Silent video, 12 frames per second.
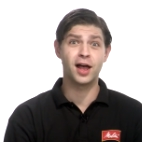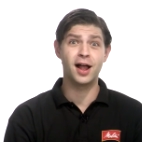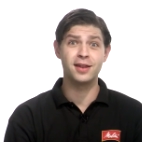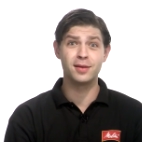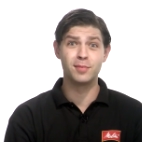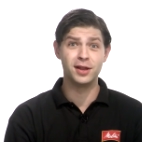
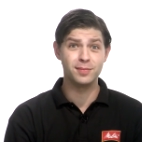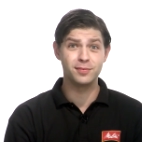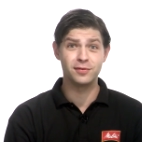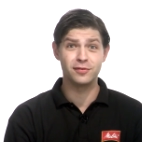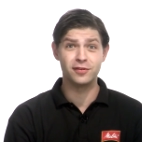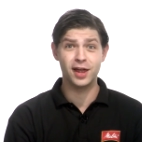or the
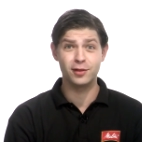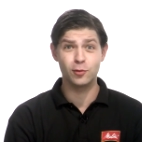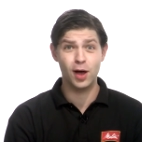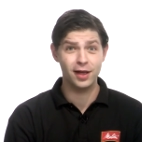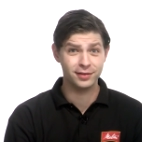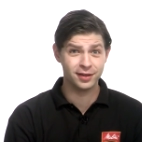flat white
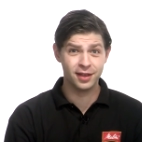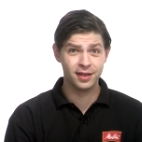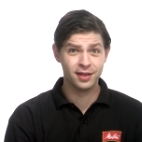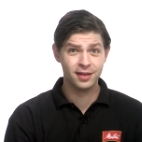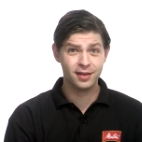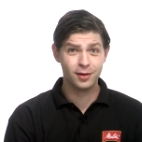that's
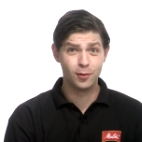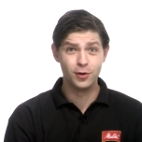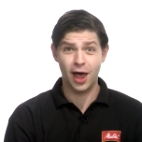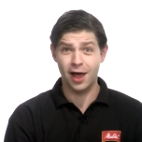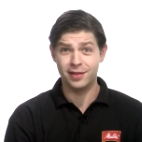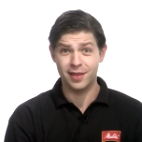so
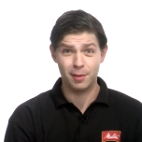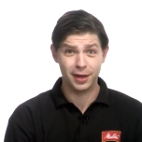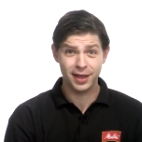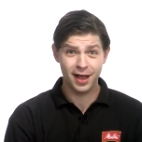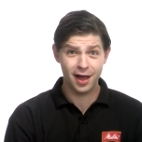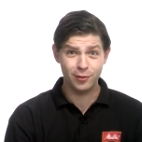popular in
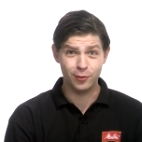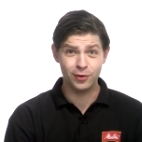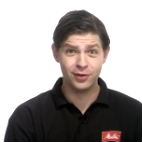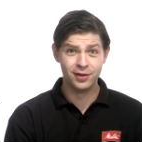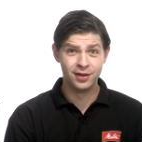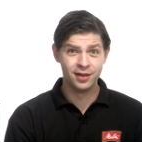Australia,
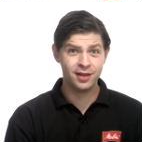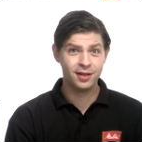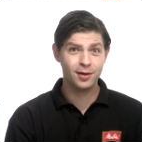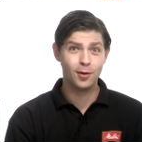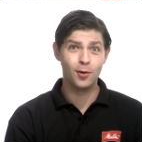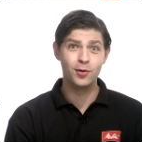or
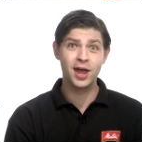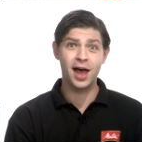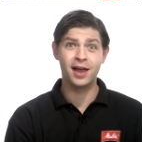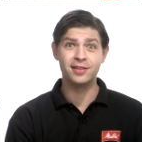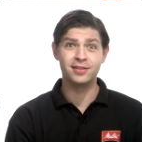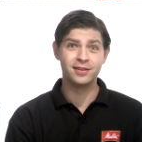an
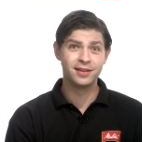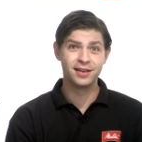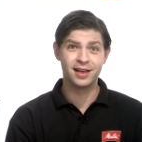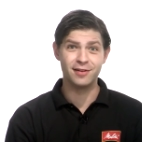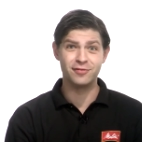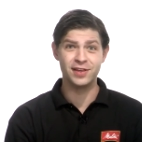Americano,
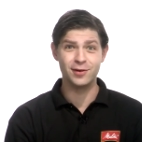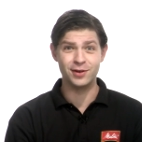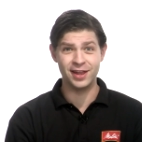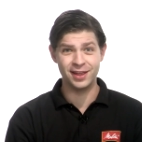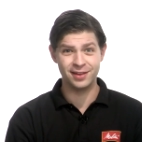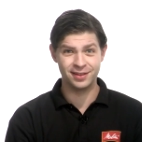or a
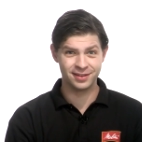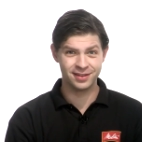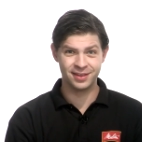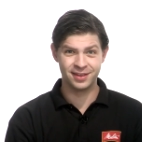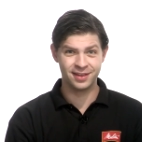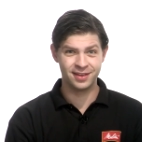café au
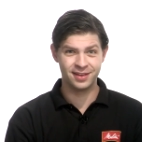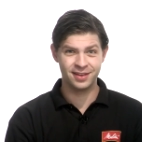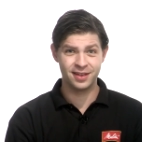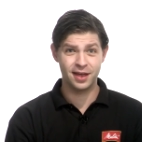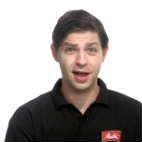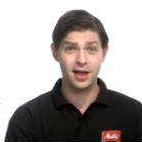lait.
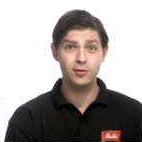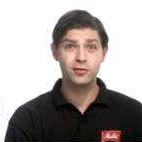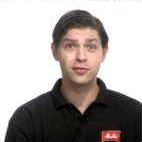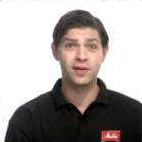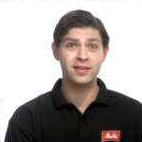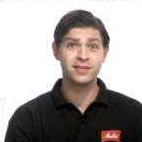
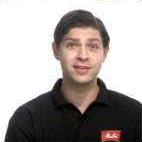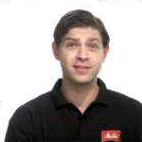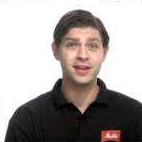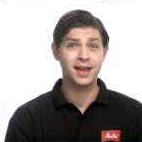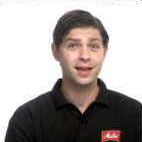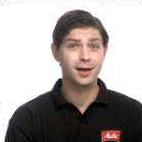
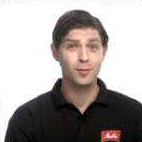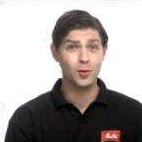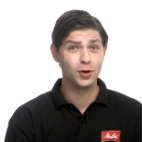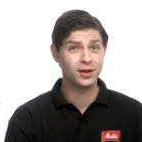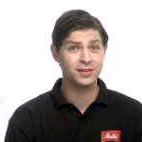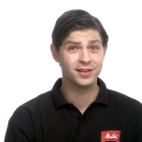twenty-one
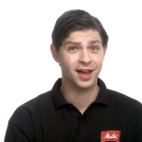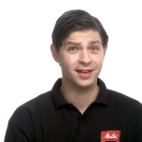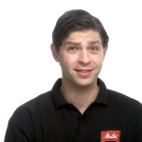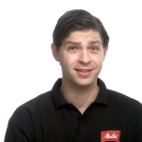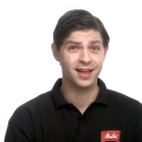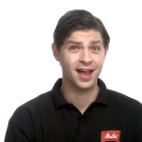delicious
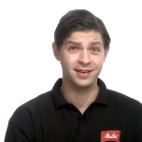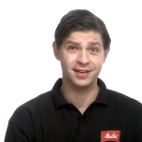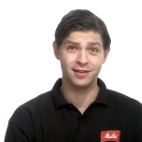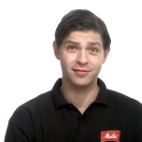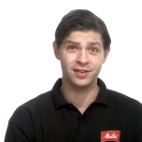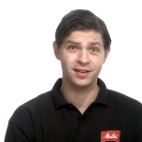ways to
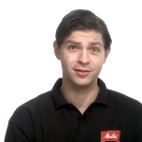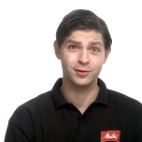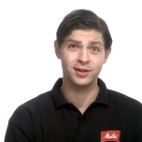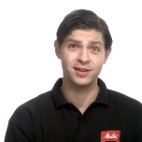enjoy coffee.